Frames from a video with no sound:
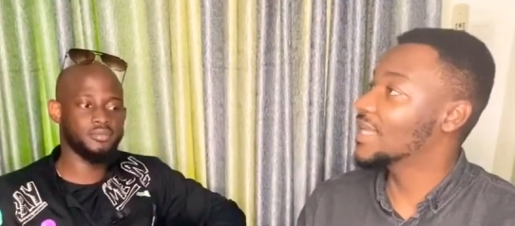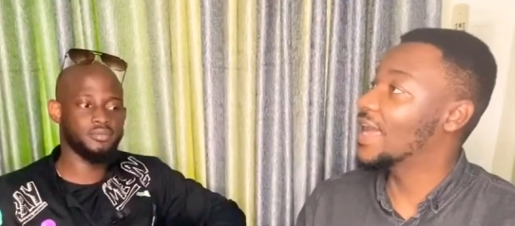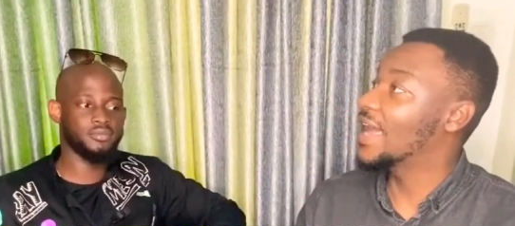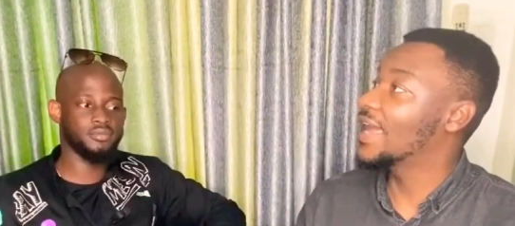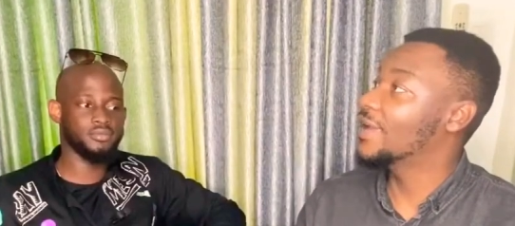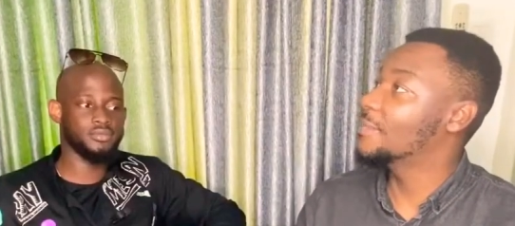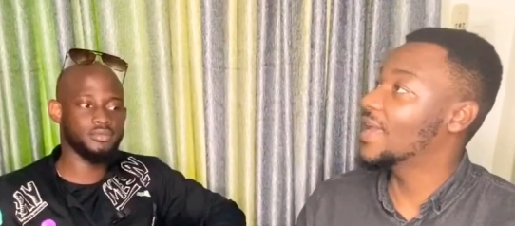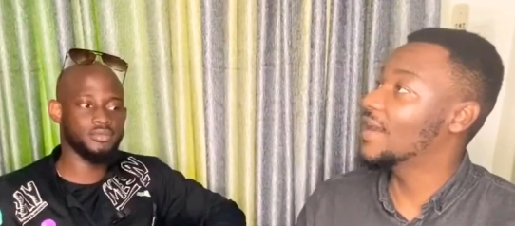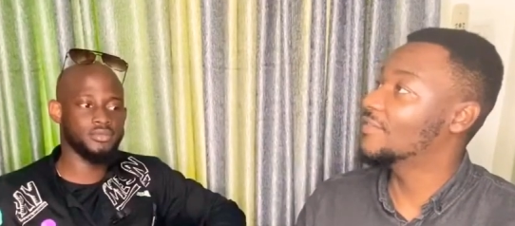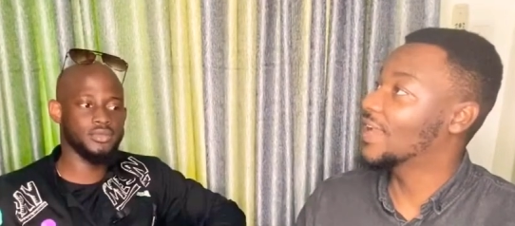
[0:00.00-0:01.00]
Speaker 1: I may
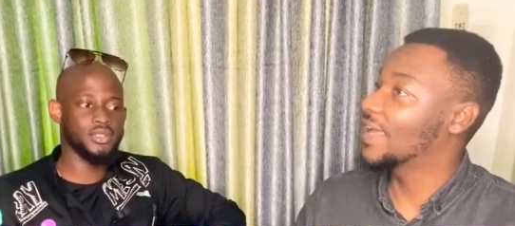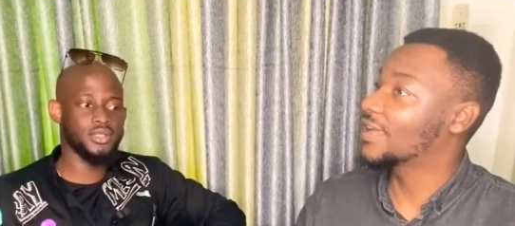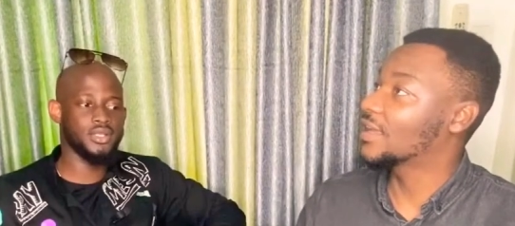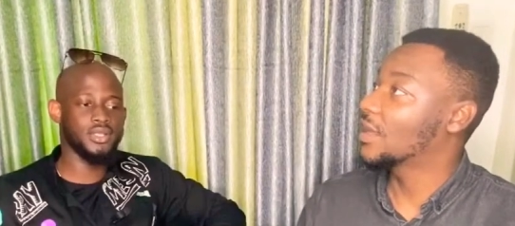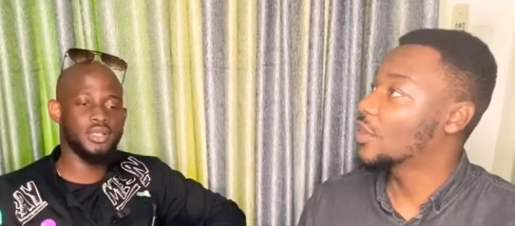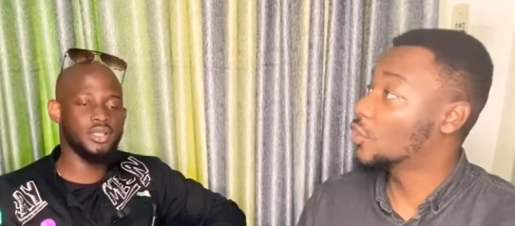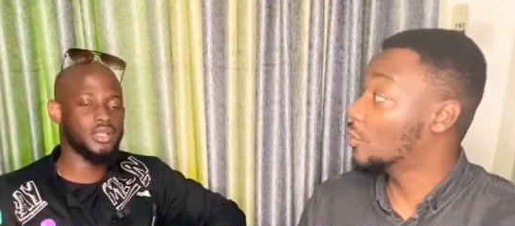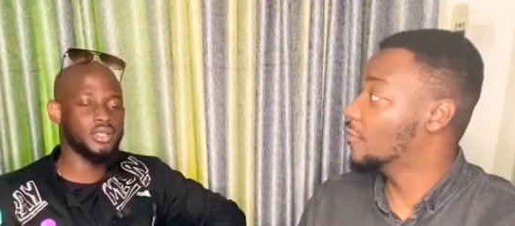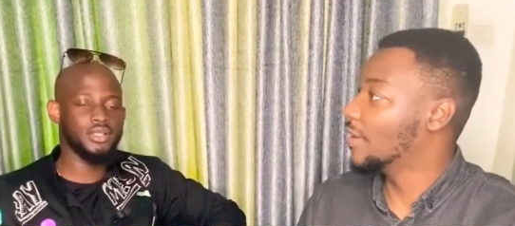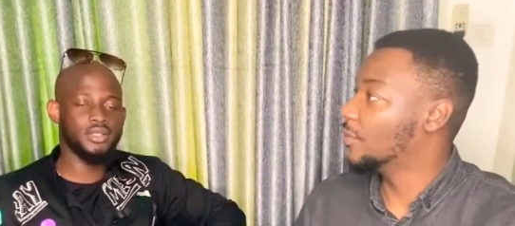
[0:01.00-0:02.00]
have like gone
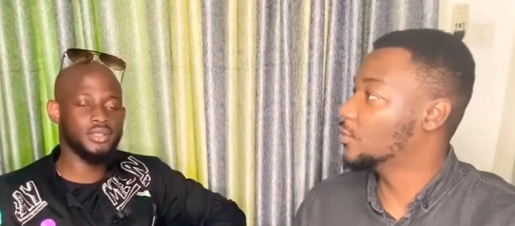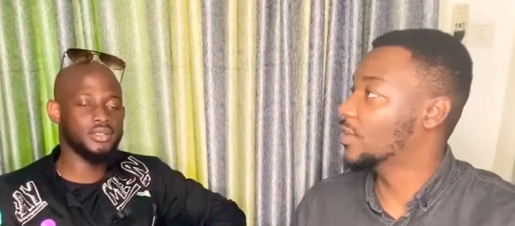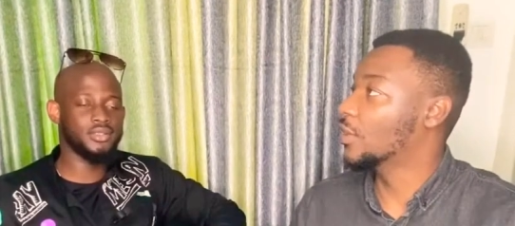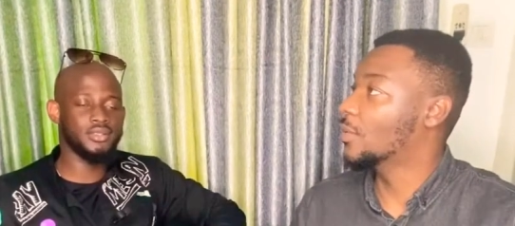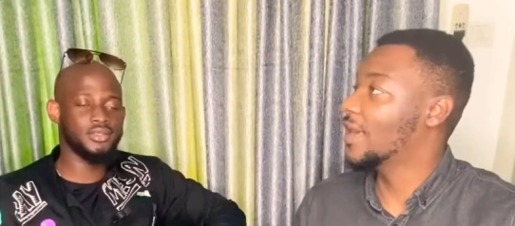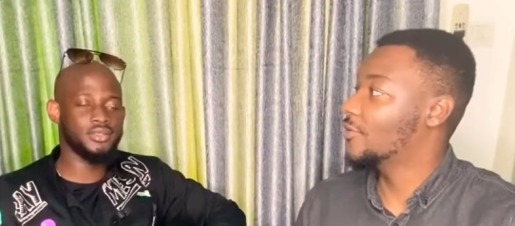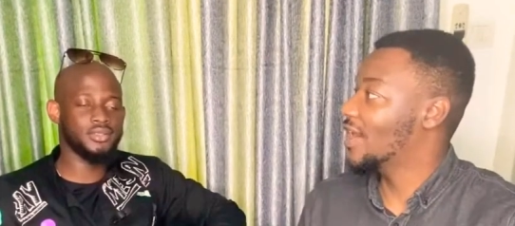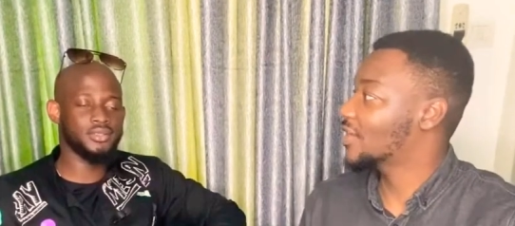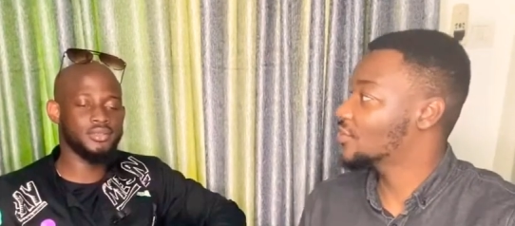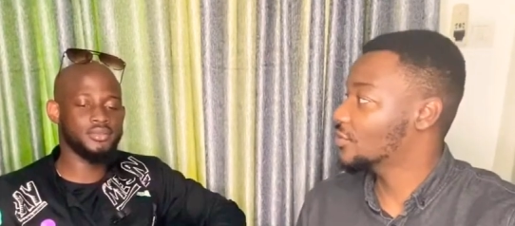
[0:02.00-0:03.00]
overboard with all my
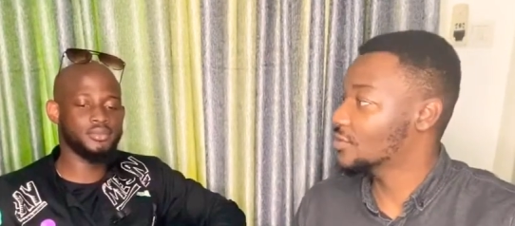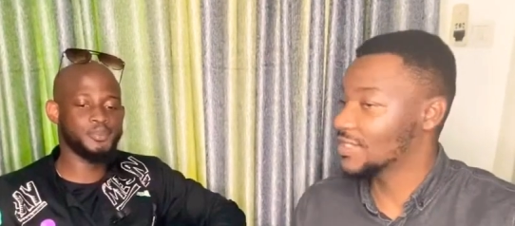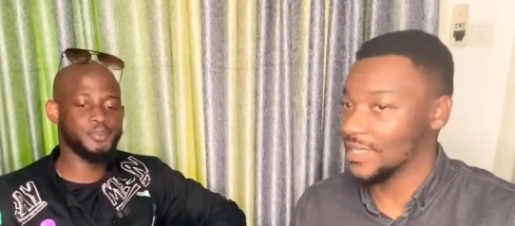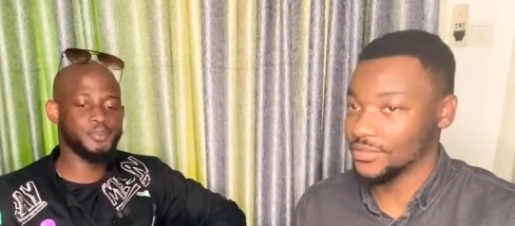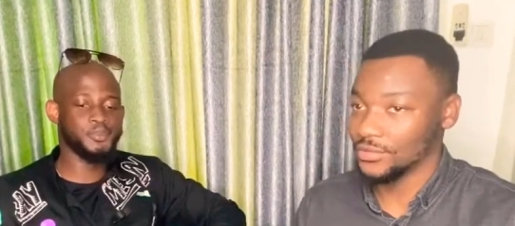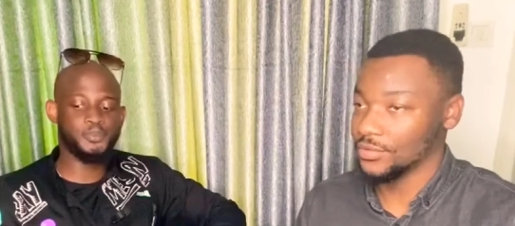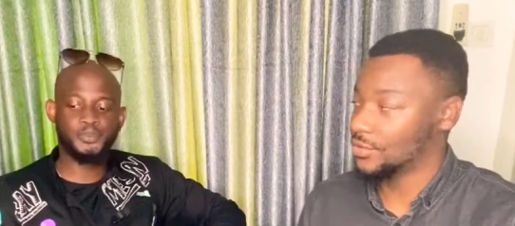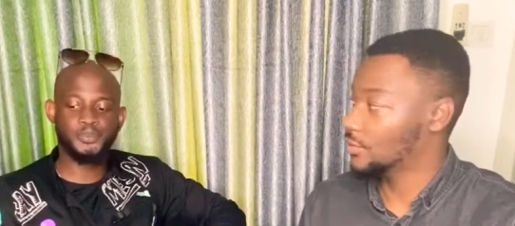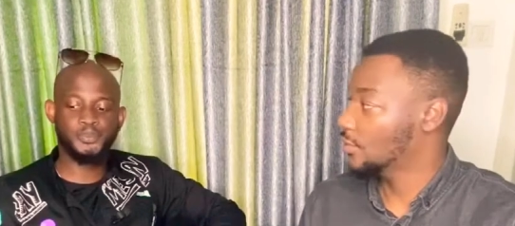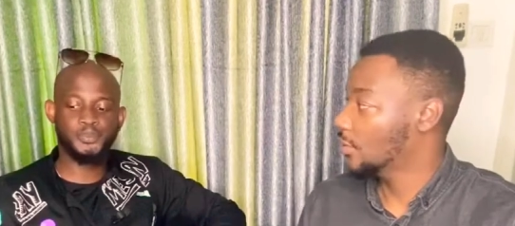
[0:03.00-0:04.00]
reactions as to your
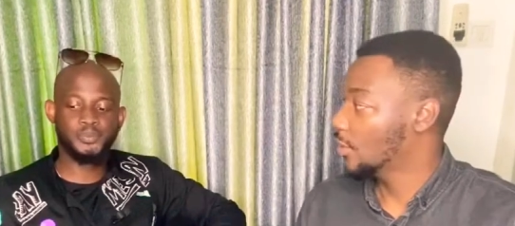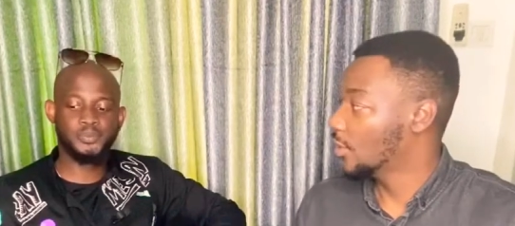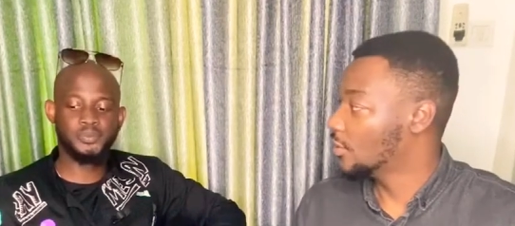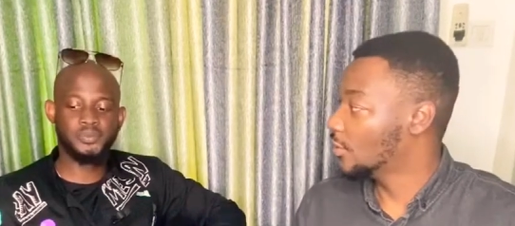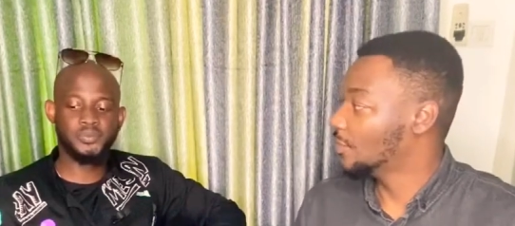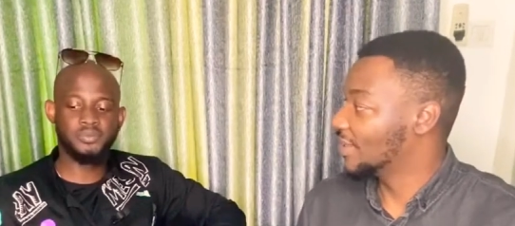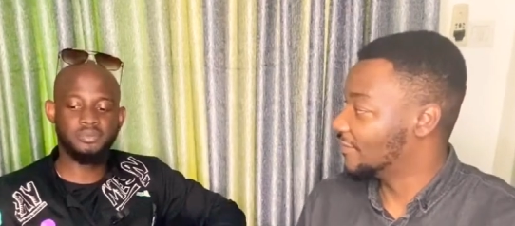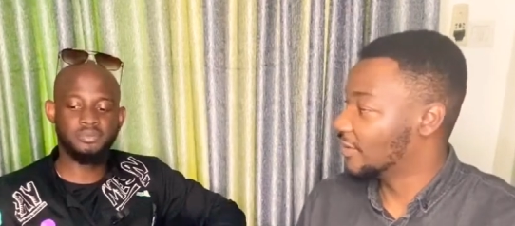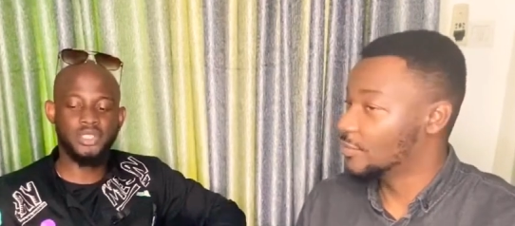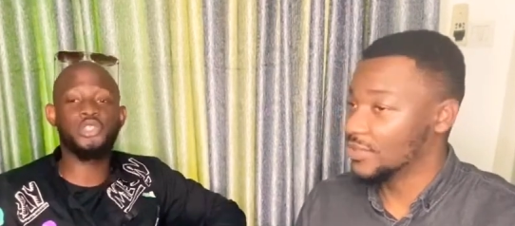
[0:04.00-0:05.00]
not being
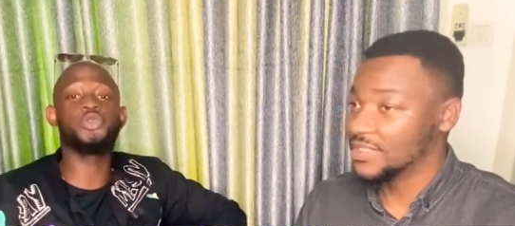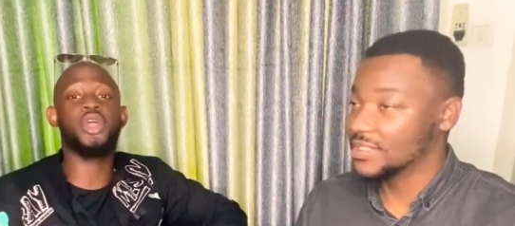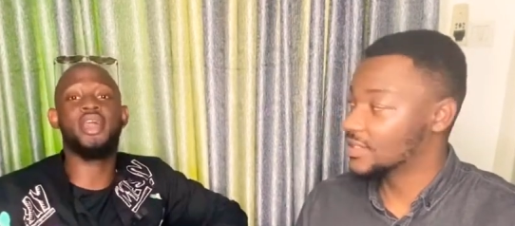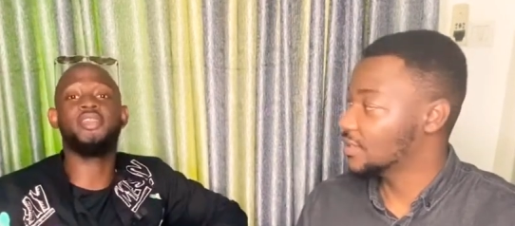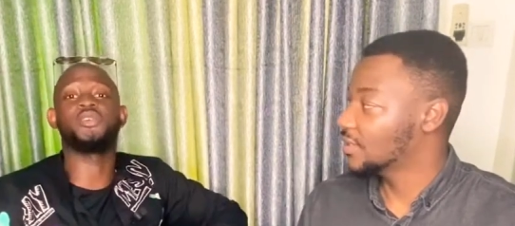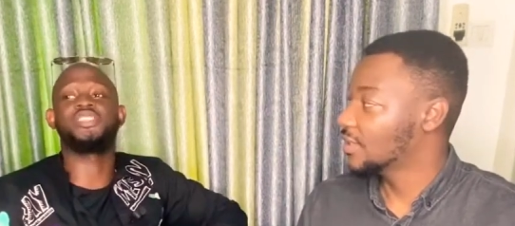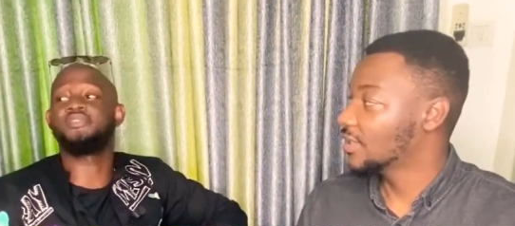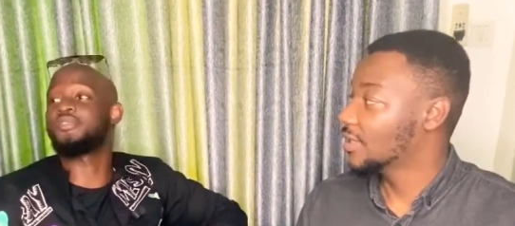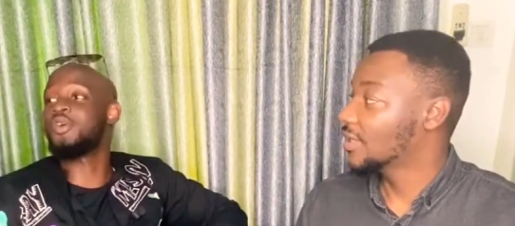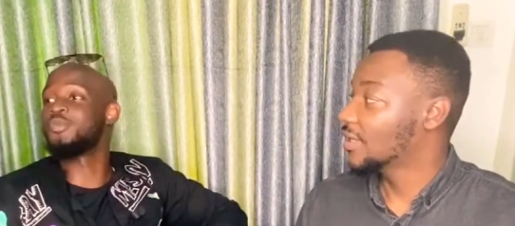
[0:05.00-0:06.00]
available. So you carry yourself
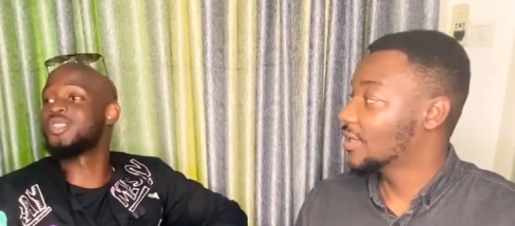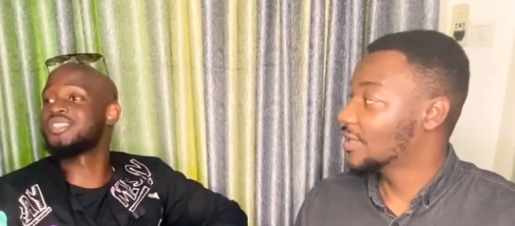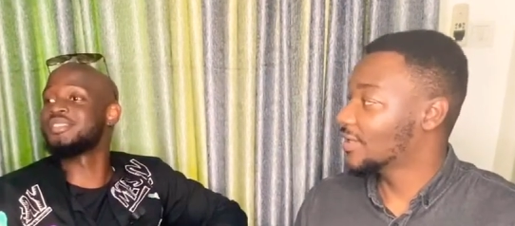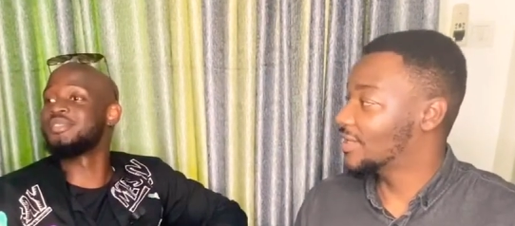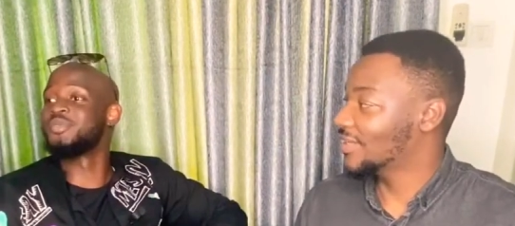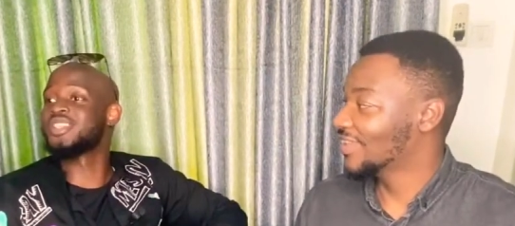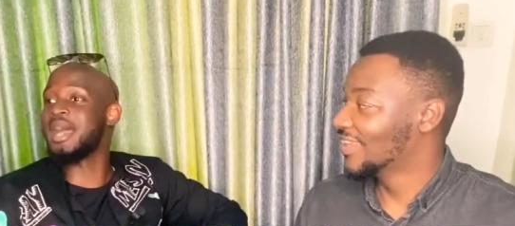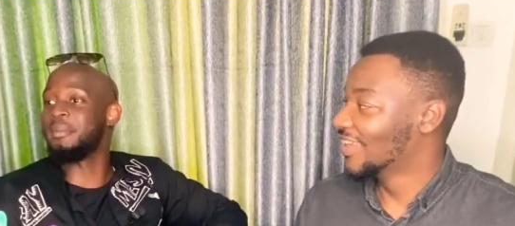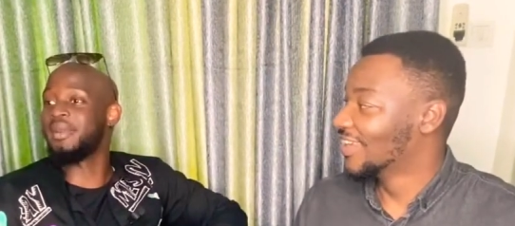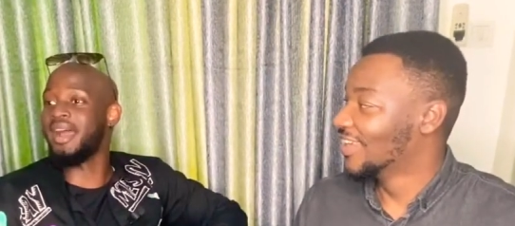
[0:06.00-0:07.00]
Speaker 2: comes with
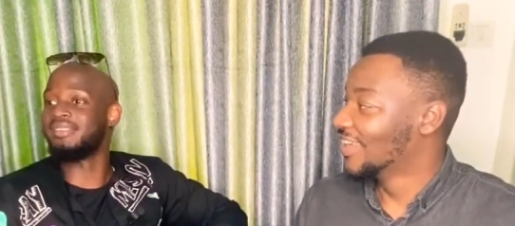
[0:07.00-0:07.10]
camera.